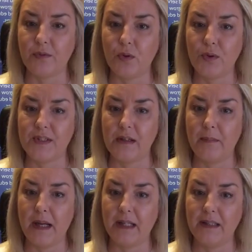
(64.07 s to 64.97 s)
course, are a
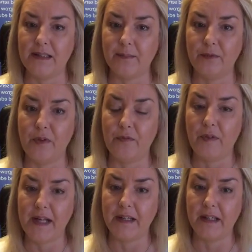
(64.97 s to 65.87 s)
mechanism for
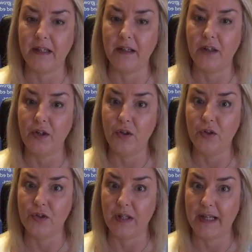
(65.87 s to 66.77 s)
funding
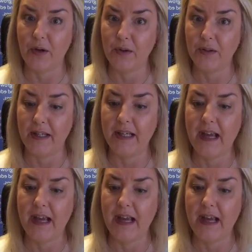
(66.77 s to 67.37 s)
usually only.